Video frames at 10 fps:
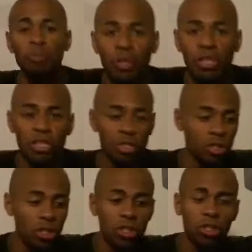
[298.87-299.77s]
when the
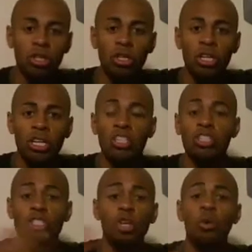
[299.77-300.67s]
sugar is
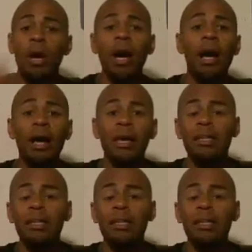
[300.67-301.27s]
so high